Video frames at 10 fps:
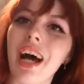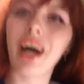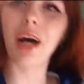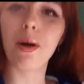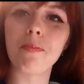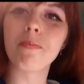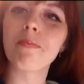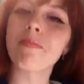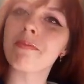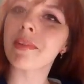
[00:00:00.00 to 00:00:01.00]

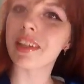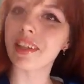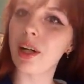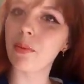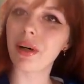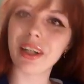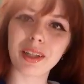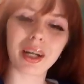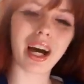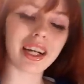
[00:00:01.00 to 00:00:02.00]
You know
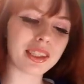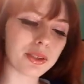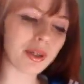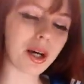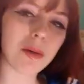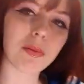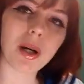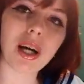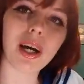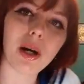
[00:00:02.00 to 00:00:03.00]
what? I do have
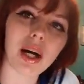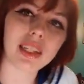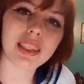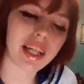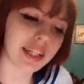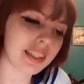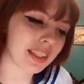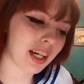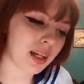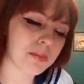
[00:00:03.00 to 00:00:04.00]
a tank
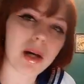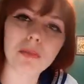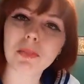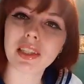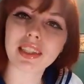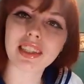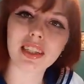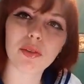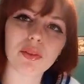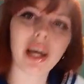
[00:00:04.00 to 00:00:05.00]
top. I'm gonna
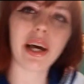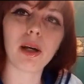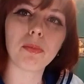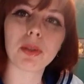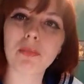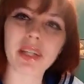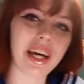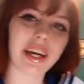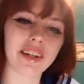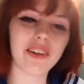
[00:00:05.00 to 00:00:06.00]
see if that helps me
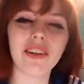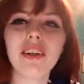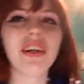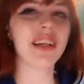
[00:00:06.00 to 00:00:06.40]
at all.